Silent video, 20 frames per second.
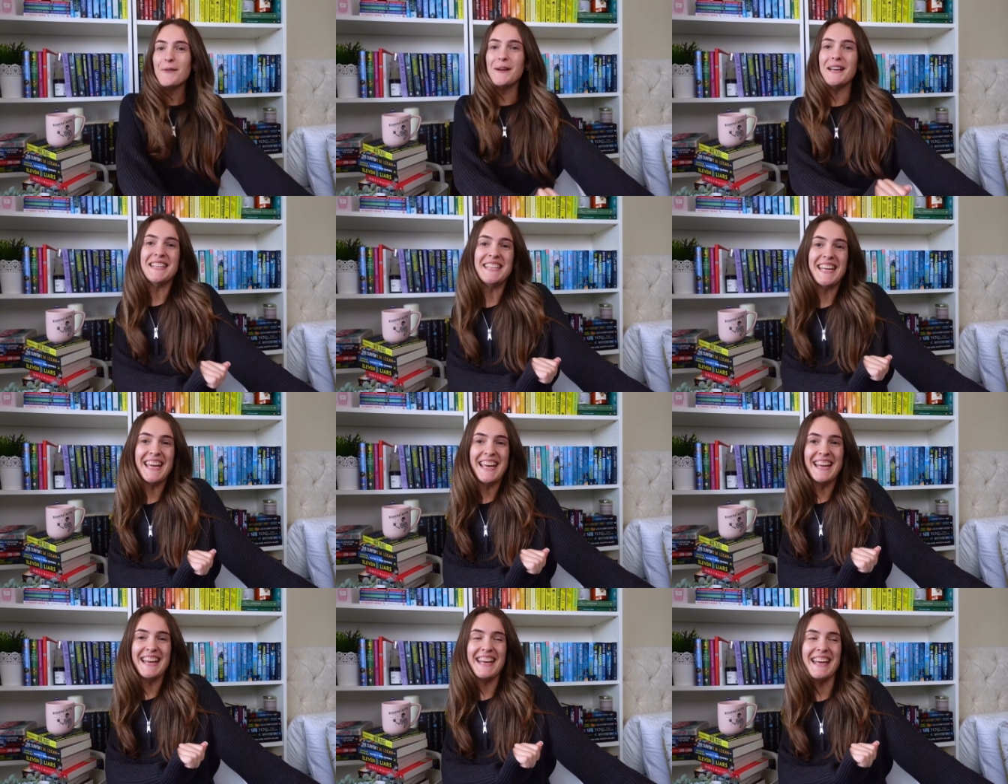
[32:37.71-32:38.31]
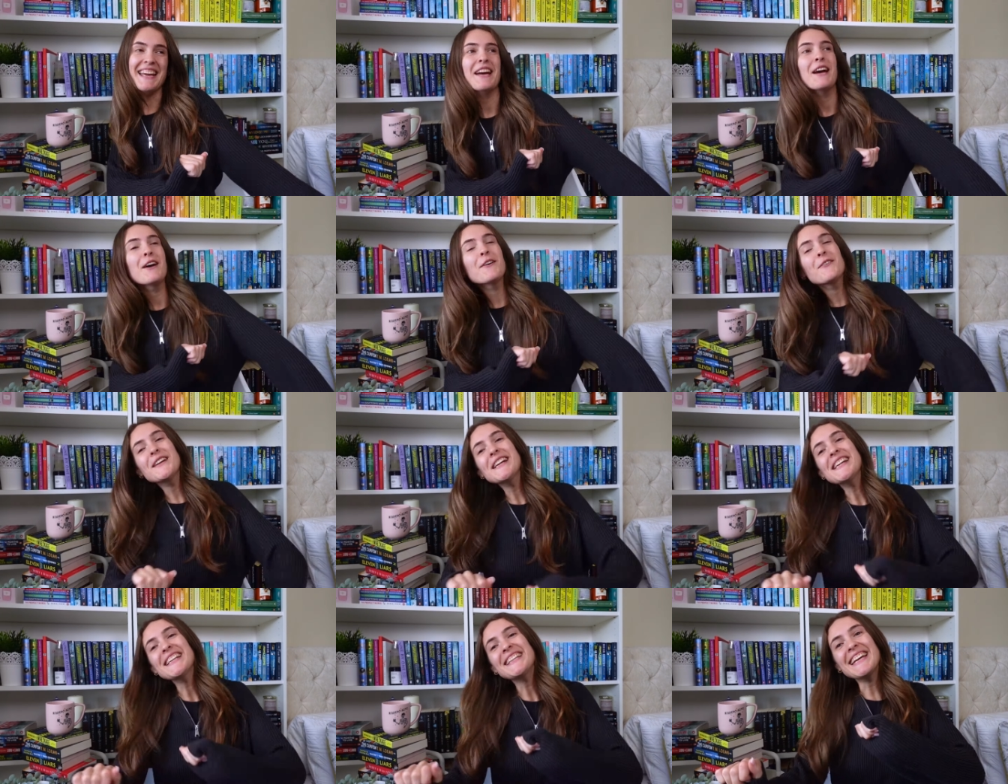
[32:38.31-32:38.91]
We did it,
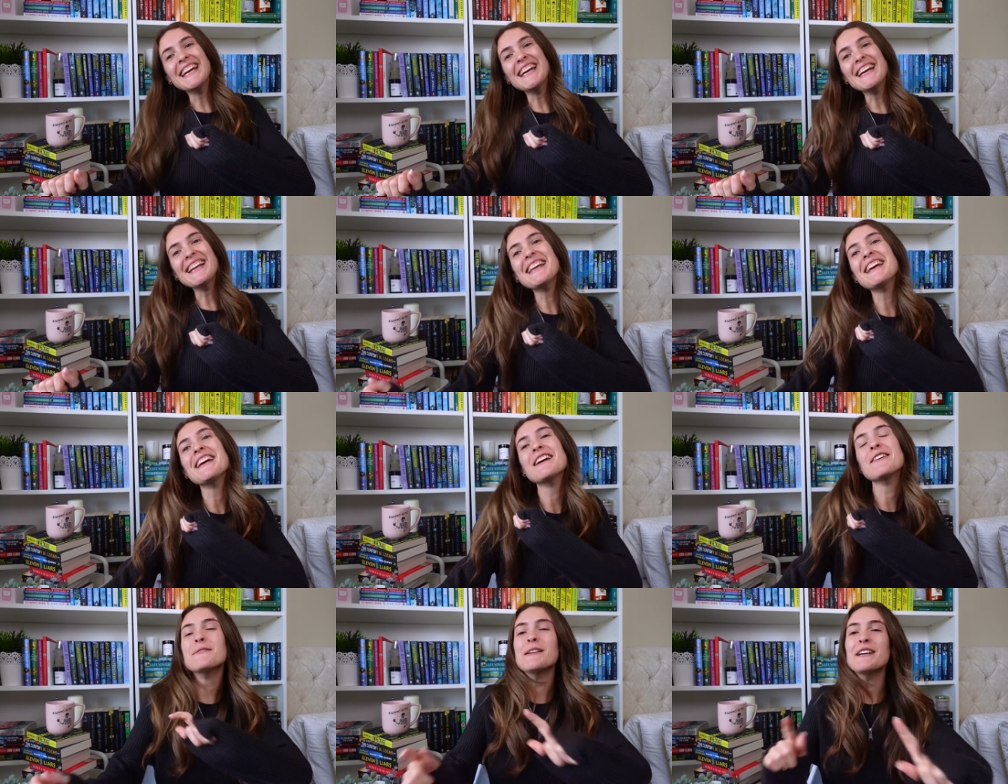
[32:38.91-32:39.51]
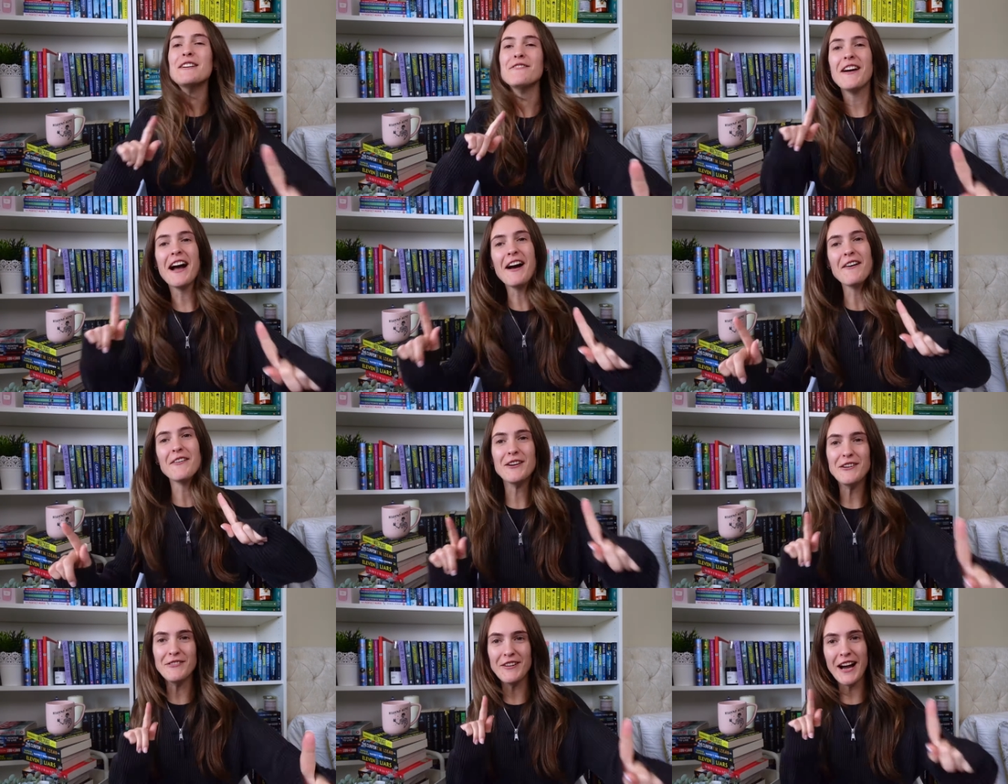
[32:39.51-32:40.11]
we did it, we
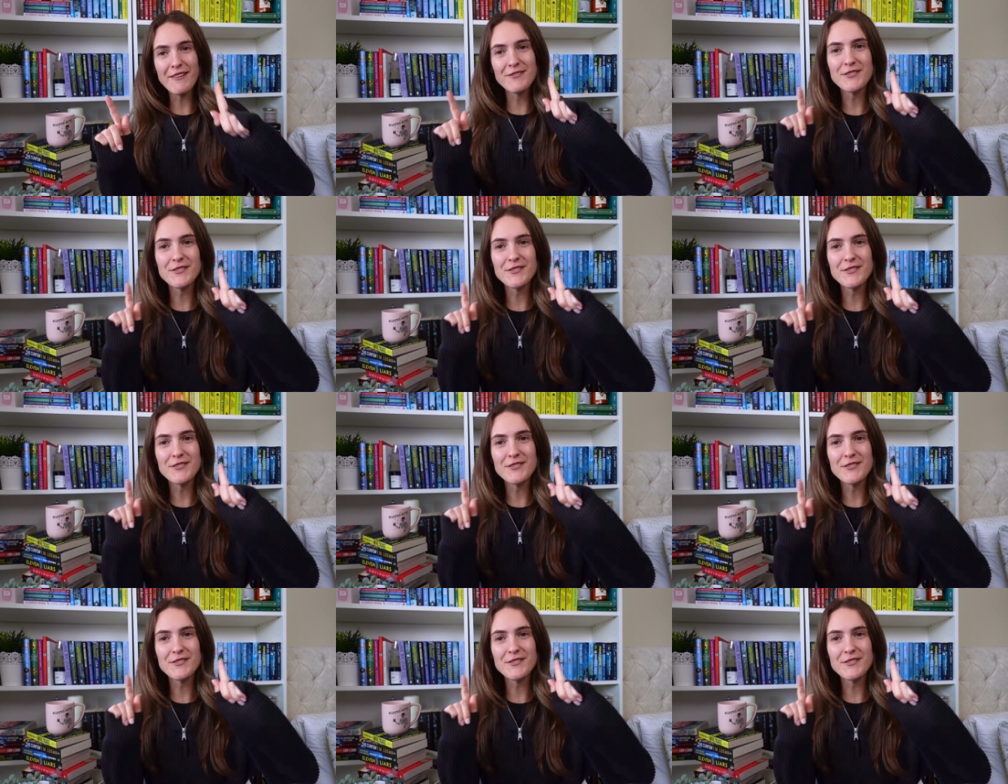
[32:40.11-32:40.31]
found a five